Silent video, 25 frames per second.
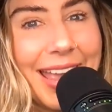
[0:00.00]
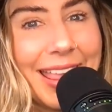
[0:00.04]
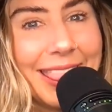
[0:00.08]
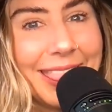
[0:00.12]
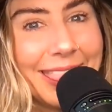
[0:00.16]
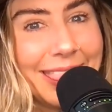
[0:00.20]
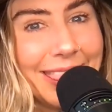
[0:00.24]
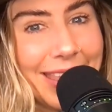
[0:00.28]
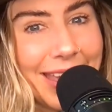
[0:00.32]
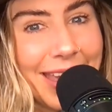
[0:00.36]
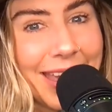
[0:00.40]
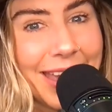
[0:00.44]

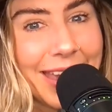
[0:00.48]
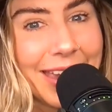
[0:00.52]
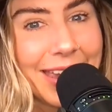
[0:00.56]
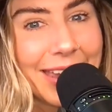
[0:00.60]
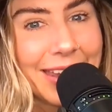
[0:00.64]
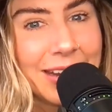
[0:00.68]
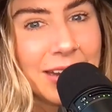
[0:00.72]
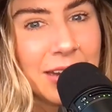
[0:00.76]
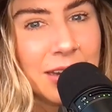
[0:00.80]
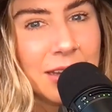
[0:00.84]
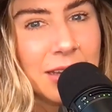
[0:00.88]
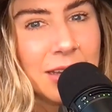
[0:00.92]
And
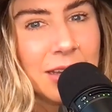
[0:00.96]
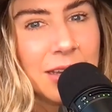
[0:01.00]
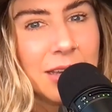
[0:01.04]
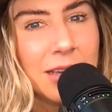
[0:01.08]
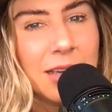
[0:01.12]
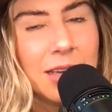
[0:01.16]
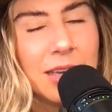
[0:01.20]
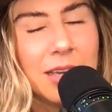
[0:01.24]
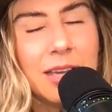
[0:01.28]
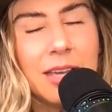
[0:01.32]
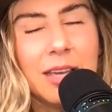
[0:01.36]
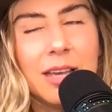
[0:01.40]
then
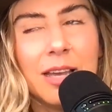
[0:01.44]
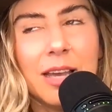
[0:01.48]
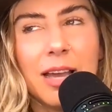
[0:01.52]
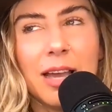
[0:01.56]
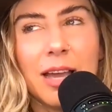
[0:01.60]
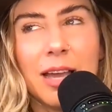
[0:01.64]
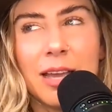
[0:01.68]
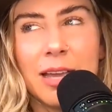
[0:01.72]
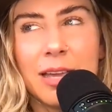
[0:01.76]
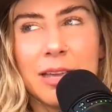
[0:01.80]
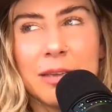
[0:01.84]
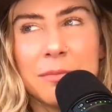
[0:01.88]

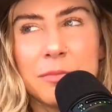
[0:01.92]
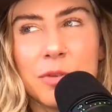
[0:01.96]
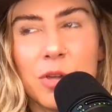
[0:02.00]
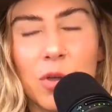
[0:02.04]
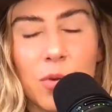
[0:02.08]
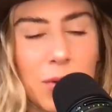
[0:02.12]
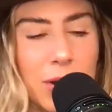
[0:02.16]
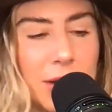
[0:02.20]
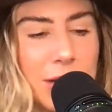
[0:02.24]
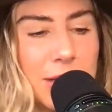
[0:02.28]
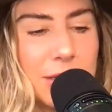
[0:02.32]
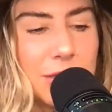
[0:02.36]
I'm
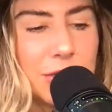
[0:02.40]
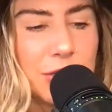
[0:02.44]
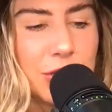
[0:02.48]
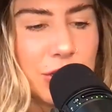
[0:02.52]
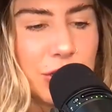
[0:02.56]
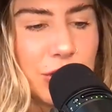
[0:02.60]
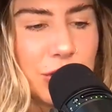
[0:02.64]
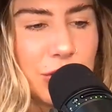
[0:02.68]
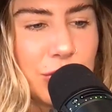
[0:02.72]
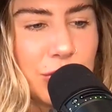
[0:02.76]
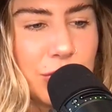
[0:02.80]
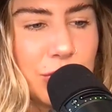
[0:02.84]
going
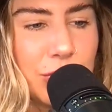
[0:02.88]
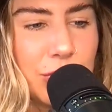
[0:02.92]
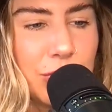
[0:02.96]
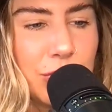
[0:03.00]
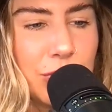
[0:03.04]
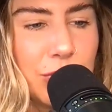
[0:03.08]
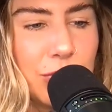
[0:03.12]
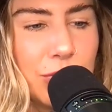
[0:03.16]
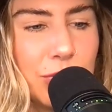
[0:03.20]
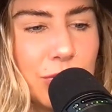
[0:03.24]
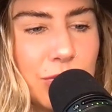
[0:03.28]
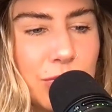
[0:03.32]

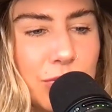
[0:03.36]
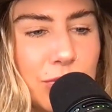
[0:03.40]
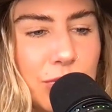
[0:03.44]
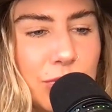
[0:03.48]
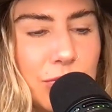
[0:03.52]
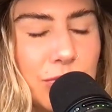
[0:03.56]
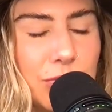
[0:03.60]
to